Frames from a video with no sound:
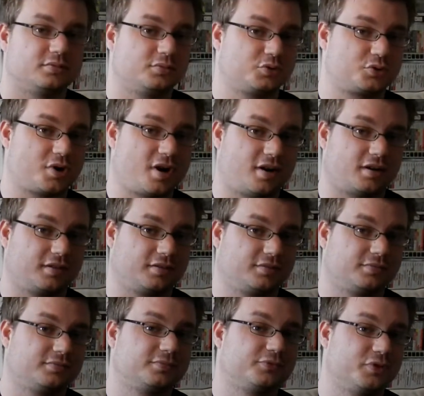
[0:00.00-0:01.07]
Trog
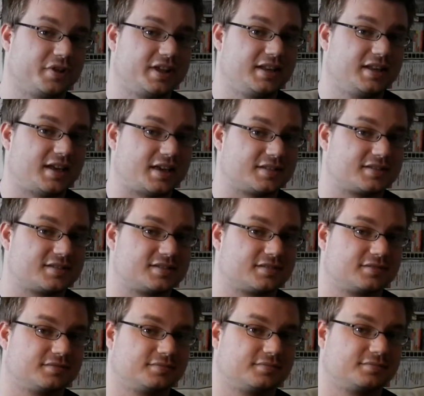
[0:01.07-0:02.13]
for the NES.